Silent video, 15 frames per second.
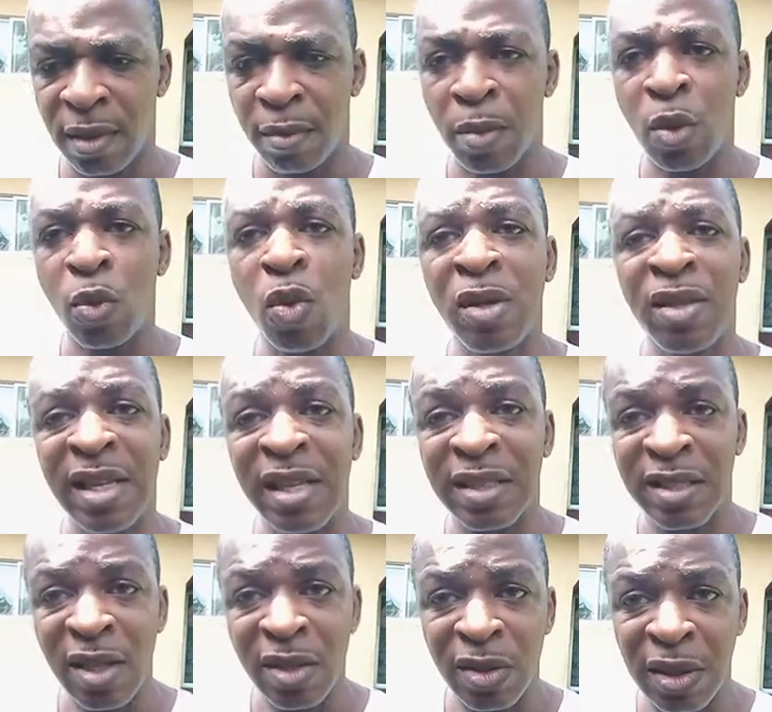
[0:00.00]
But one thing is
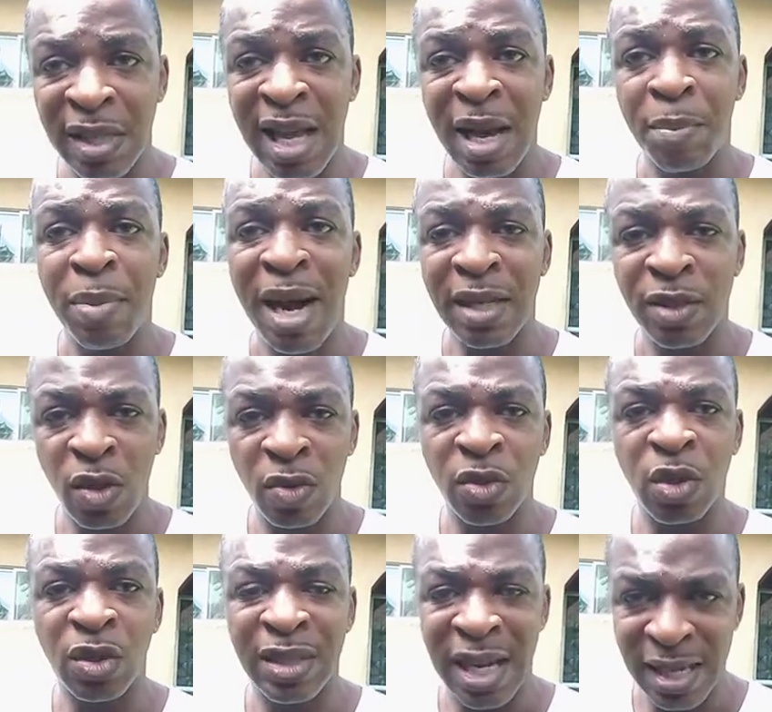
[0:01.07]
certain, they are part of
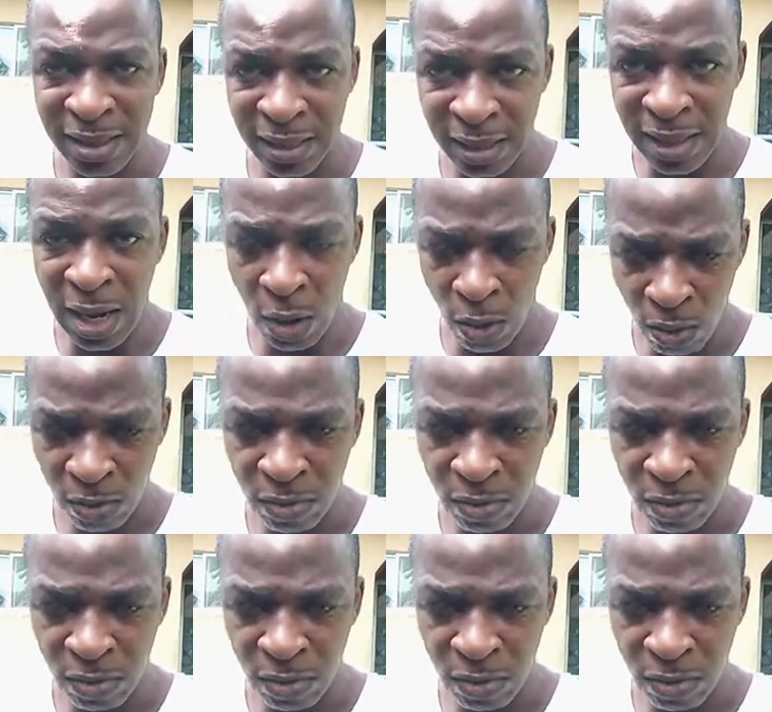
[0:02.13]
society now.